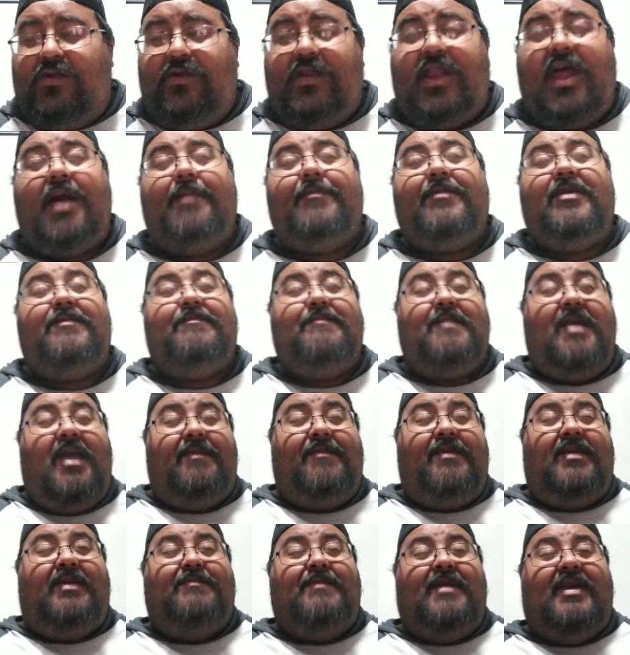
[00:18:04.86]
Konami
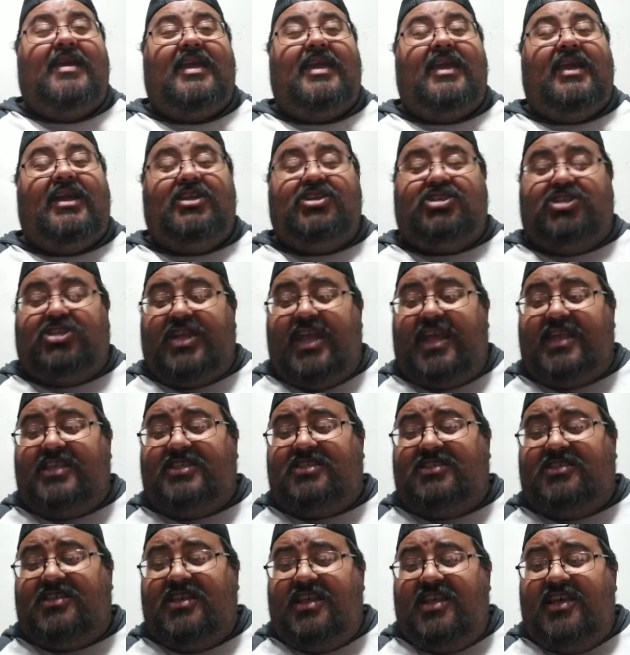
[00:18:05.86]
maybe making a
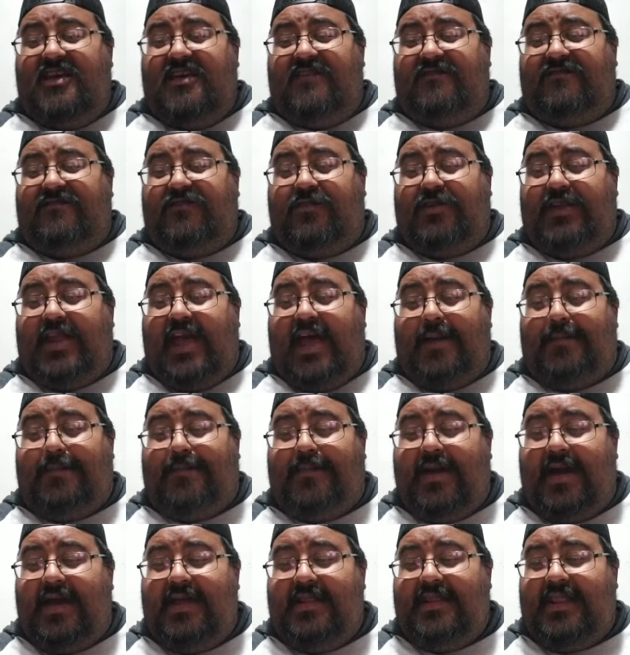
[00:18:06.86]
chance for that,
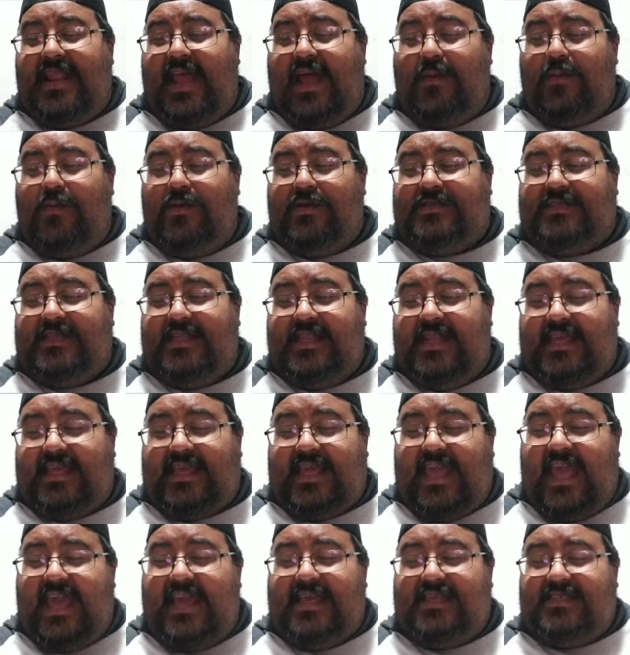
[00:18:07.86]
but that wasn't the
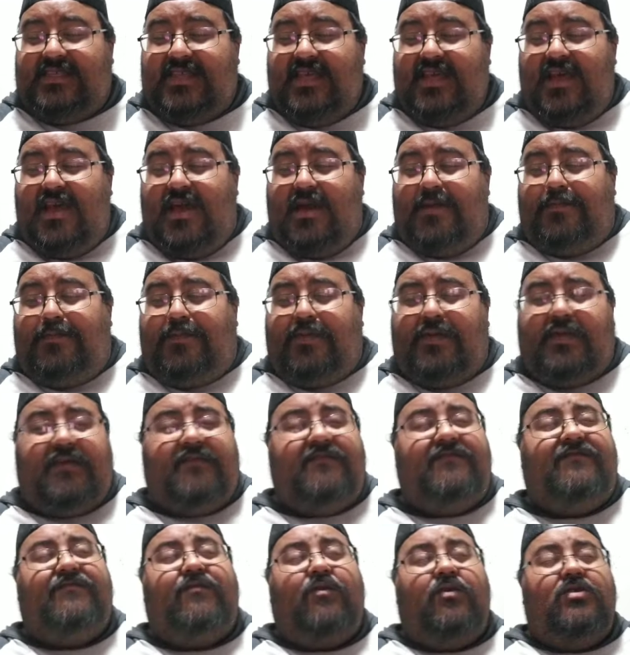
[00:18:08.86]
case. But
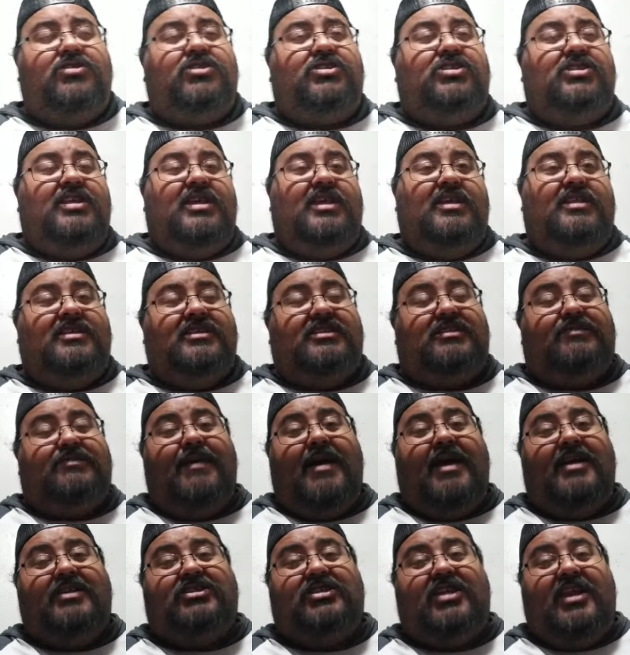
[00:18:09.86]
unfortunately, this
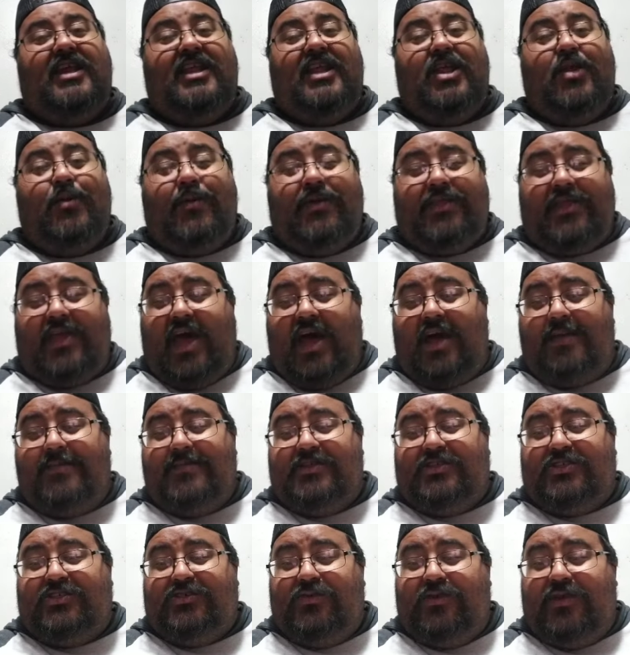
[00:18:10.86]
match ended with
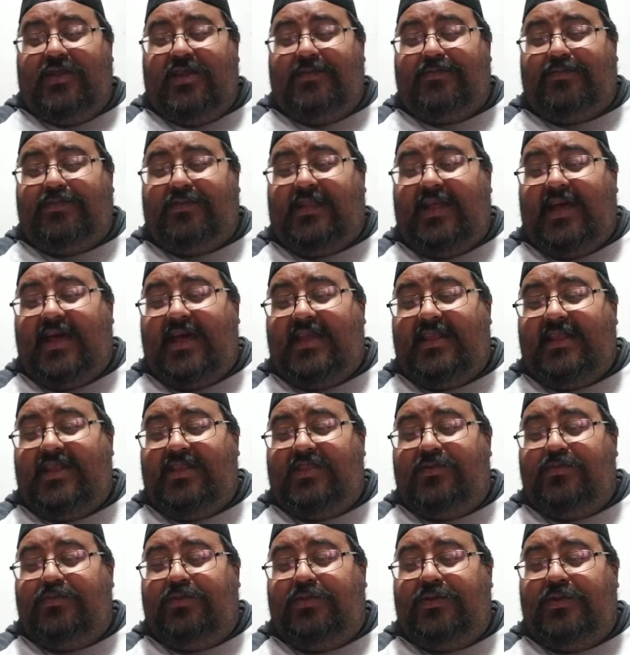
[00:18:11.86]
Sori applying
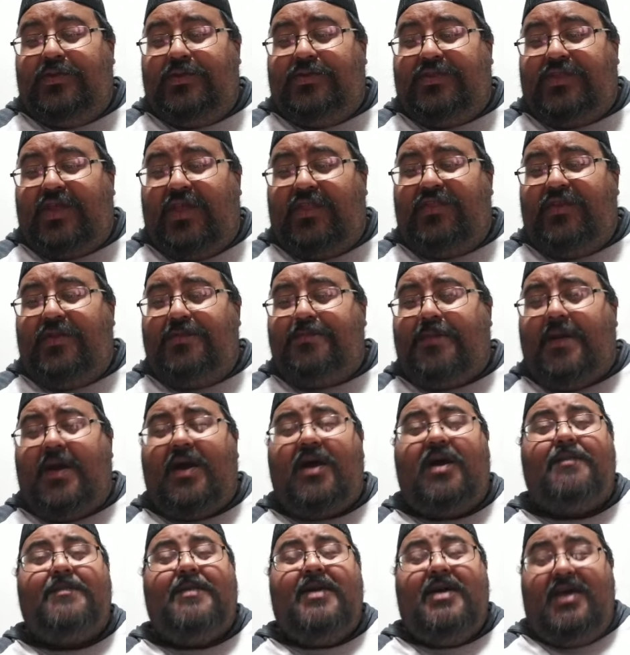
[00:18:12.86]
the Blue Thunder
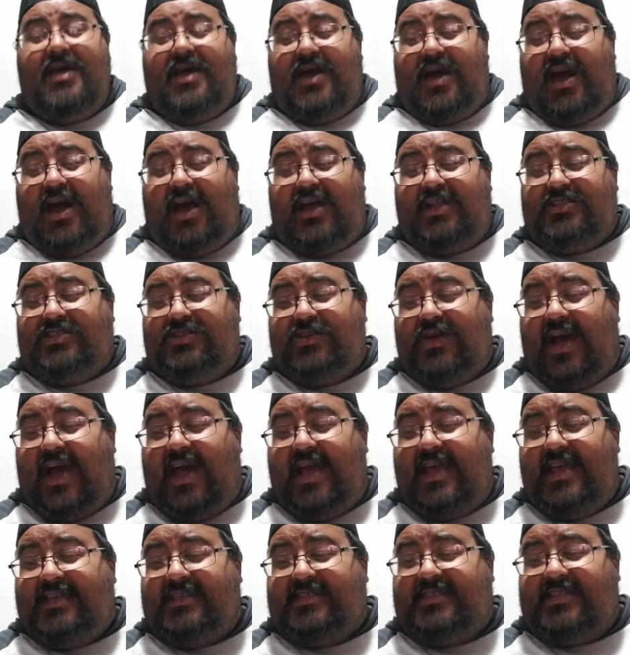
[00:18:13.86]
Bomb onto
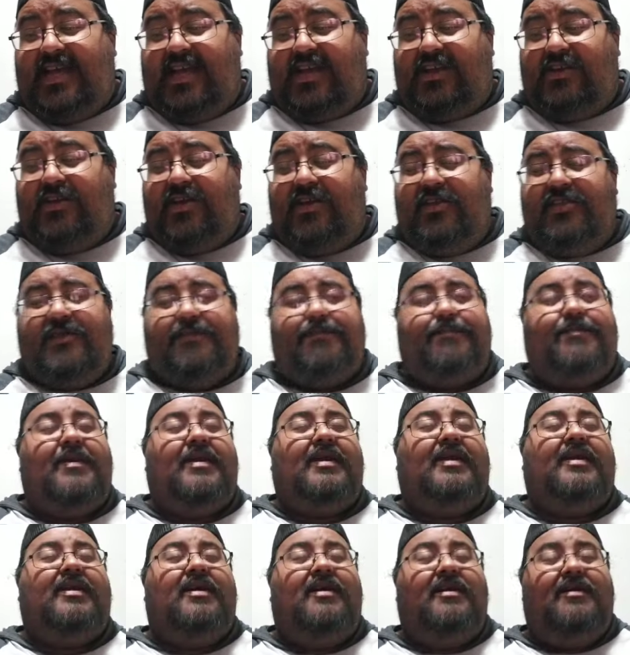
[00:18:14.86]
Aya Sakura to
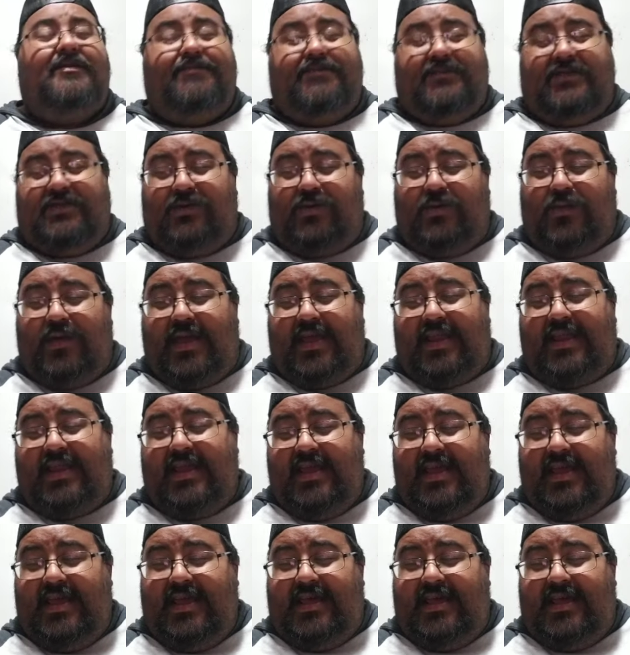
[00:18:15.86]
pick up the win.